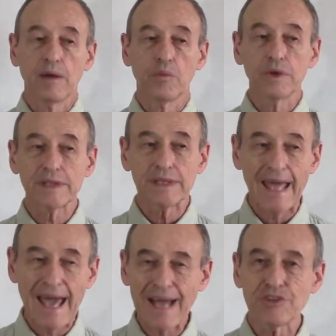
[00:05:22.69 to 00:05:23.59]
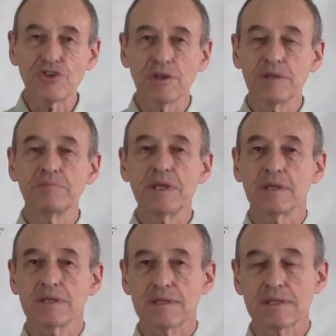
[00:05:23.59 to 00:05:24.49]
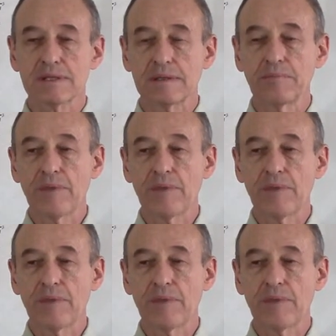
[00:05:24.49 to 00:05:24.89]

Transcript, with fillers: What it actually means